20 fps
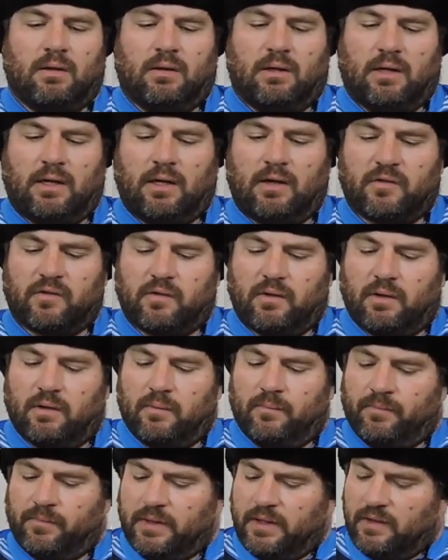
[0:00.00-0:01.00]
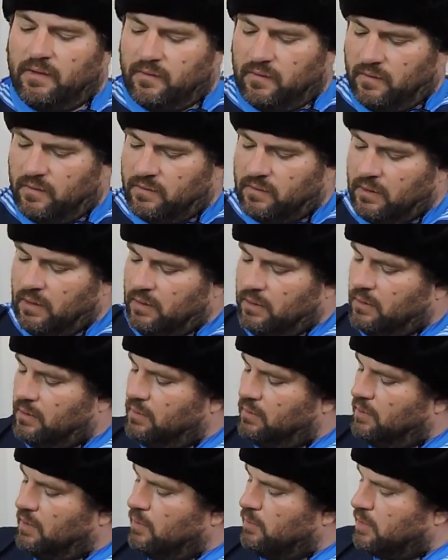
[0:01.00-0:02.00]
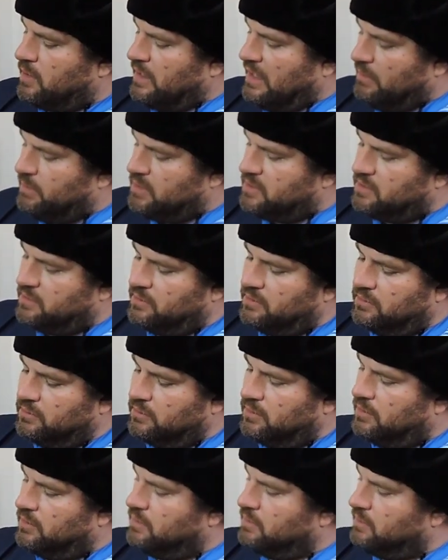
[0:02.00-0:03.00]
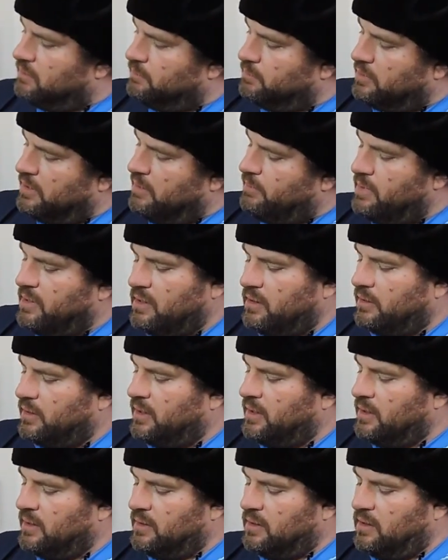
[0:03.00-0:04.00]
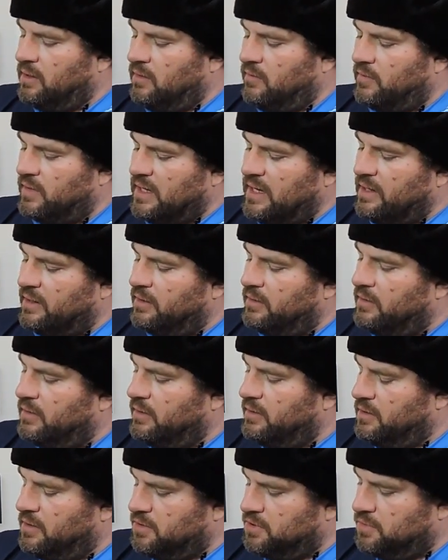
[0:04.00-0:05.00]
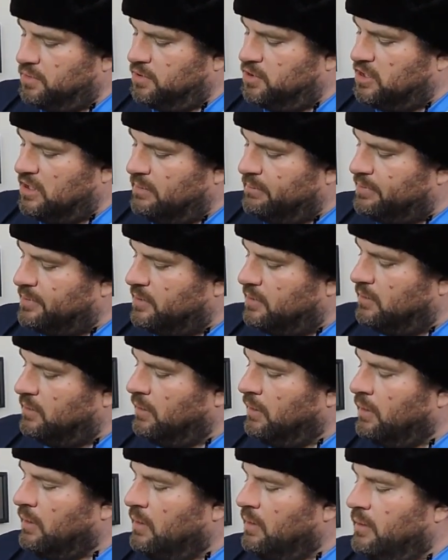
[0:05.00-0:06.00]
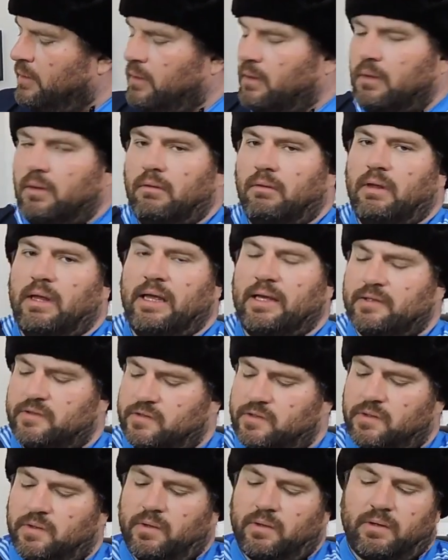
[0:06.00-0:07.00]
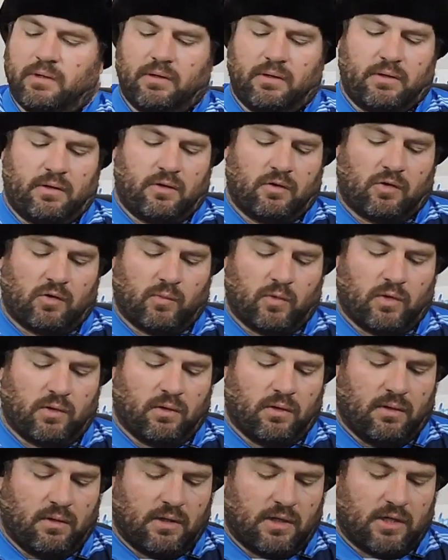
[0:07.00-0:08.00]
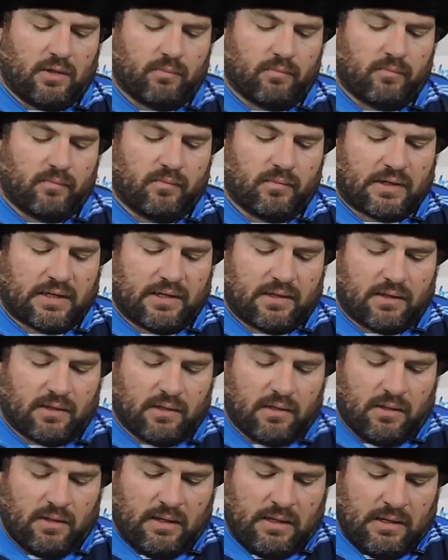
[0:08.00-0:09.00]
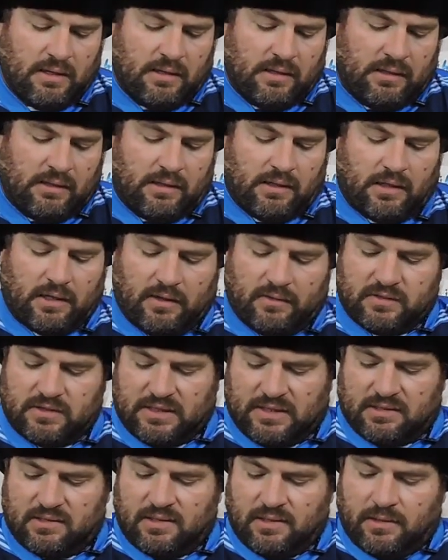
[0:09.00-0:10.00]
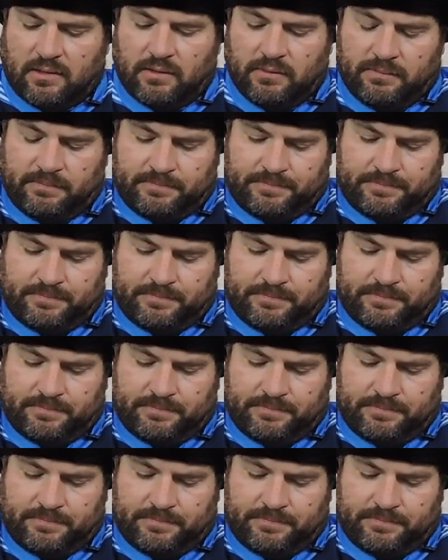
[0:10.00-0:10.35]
Also, they use this Robocop material primarily, and then you've got your usual Gen Pro as your normal kind of offsets there.